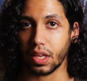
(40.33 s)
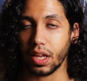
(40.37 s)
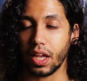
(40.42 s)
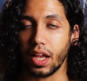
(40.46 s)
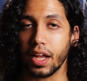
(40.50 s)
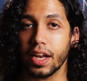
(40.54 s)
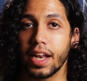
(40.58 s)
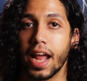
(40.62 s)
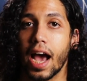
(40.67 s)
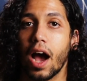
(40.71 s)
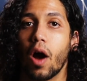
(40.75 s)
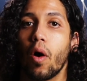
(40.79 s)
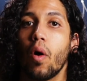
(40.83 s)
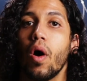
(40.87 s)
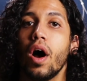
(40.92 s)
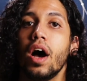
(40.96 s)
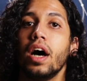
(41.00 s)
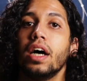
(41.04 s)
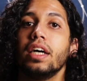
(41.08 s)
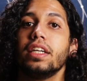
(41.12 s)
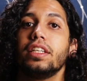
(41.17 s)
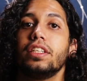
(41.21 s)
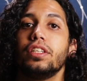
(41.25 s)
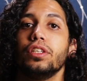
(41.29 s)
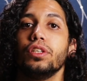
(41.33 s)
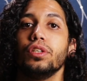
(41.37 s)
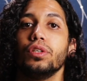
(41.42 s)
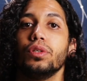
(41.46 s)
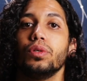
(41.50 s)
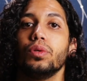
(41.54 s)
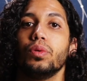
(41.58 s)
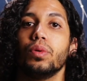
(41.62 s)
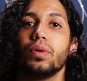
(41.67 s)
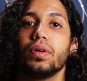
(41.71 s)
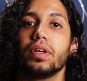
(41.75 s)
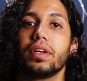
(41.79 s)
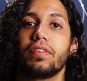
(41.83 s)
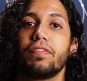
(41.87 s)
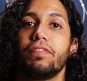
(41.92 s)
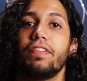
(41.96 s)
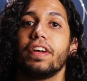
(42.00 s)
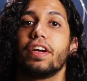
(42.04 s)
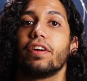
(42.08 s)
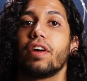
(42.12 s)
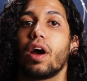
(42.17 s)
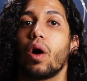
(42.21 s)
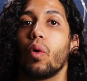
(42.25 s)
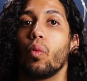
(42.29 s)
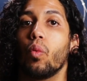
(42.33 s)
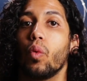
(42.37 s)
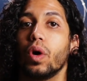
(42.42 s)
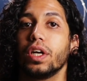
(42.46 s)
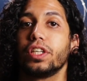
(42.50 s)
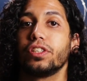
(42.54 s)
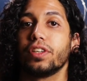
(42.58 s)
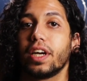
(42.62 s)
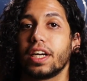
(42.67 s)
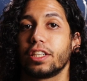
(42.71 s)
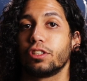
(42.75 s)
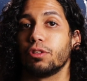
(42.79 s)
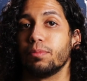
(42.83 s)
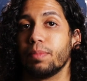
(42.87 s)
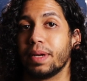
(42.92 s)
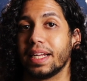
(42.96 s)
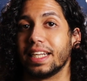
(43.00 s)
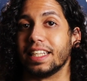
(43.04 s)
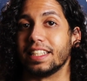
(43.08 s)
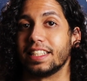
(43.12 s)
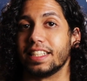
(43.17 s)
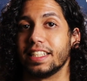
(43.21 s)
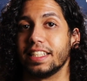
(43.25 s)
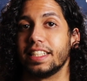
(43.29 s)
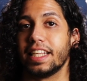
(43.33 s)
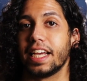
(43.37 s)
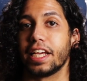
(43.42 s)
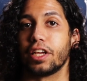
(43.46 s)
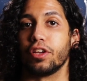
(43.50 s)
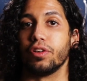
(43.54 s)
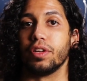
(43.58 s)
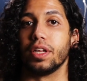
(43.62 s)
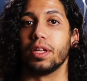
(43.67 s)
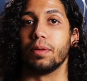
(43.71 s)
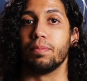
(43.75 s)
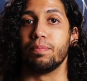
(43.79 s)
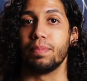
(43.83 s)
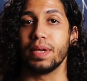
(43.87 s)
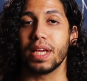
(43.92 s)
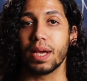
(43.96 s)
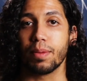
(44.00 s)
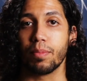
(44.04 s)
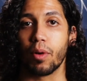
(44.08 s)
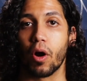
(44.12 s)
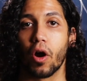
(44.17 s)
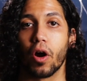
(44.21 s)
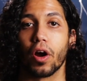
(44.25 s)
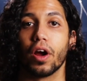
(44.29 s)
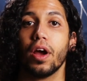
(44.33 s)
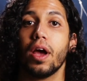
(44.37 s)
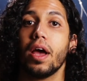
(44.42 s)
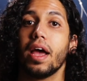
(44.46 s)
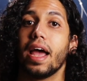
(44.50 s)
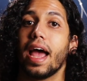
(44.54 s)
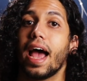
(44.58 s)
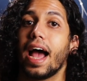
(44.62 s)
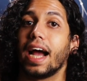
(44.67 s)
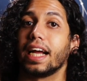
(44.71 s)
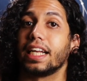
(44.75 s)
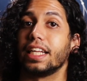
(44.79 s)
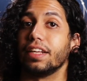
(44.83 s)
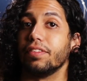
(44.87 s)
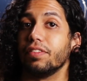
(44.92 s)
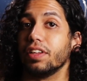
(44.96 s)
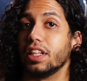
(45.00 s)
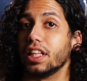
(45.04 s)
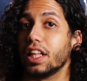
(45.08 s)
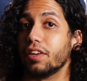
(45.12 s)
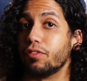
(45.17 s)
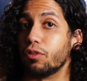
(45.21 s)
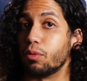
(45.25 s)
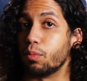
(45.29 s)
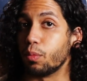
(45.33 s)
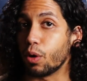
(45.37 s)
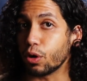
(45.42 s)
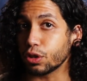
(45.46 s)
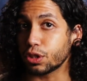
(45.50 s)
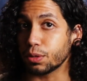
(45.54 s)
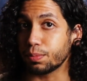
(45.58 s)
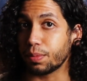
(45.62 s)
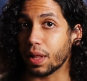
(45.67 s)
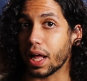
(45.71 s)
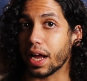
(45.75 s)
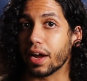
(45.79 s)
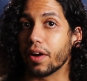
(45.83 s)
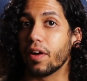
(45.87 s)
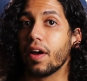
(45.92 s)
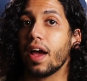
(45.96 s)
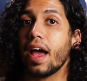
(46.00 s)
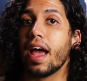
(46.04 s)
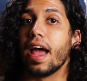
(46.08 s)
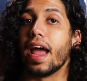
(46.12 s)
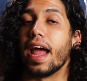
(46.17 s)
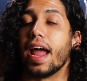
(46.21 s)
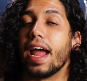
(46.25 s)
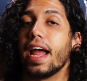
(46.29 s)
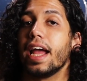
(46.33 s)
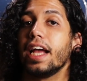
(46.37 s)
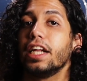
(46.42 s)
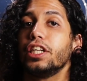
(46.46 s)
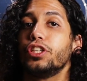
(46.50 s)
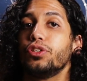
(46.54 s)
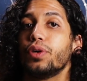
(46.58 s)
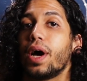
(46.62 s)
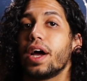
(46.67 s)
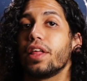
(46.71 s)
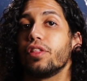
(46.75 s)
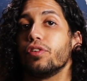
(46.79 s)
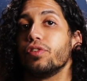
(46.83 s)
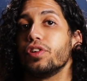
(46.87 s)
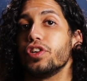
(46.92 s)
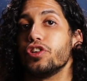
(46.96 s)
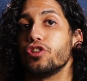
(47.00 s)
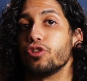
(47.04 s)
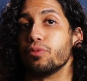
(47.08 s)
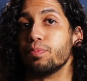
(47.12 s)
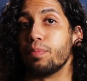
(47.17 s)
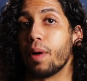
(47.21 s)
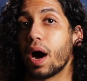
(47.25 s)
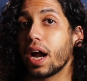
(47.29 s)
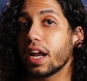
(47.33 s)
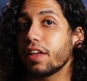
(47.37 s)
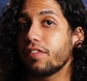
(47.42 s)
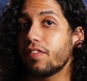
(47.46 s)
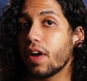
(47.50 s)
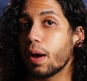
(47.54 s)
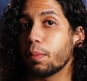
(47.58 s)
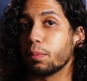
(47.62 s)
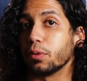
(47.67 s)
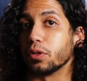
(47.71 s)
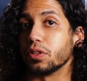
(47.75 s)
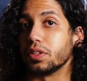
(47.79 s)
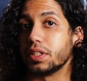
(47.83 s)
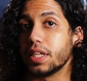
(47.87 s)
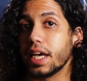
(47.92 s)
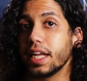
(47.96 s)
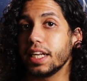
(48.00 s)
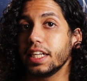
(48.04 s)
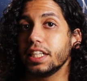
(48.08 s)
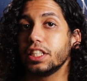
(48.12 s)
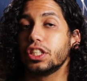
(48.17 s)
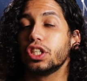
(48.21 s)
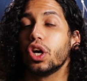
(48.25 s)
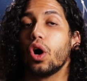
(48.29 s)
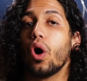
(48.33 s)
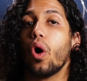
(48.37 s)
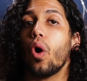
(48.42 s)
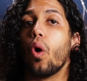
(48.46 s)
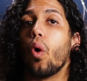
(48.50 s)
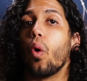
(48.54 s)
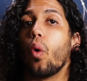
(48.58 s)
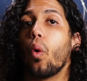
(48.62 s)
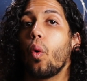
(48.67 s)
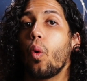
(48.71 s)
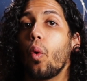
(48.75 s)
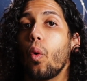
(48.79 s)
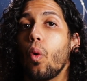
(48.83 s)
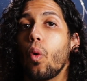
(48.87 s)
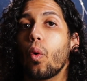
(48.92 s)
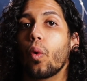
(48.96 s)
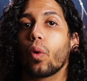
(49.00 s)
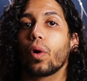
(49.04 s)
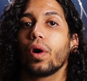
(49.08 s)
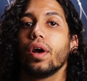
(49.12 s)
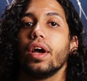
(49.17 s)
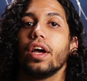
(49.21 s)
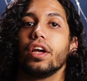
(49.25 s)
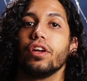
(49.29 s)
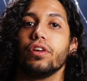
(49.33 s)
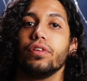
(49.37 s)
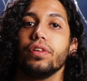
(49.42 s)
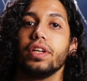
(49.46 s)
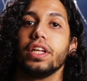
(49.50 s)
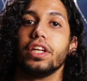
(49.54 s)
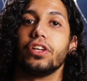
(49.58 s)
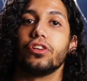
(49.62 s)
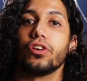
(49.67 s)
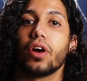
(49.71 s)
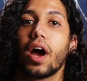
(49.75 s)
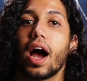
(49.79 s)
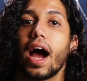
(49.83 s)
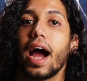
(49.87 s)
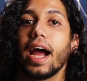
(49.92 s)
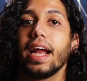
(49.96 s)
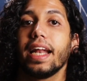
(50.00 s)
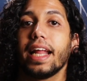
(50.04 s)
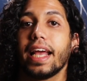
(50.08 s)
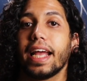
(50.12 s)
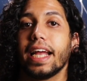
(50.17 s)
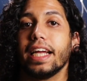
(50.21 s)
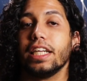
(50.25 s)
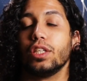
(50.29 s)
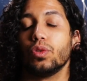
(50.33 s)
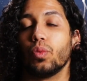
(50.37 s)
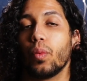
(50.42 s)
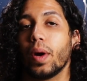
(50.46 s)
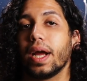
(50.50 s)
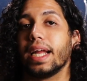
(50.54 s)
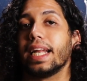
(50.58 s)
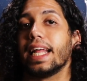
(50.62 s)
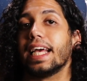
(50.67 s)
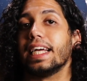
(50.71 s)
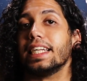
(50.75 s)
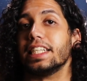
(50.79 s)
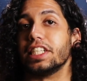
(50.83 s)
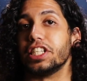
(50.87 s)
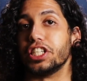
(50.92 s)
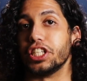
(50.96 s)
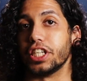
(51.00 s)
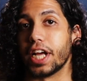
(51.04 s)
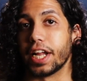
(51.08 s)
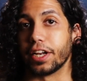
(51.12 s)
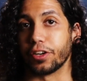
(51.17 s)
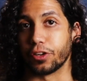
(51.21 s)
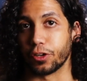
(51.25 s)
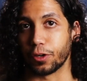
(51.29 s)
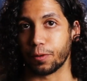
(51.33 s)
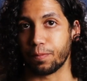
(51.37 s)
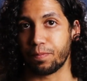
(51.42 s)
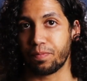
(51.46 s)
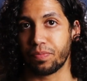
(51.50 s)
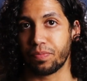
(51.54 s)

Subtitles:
Now, to figure out what's your actual maintenance intake, you need BMR, activity level multiplier, and you either need your body fat percentage or you need your height, age, weight, and gender.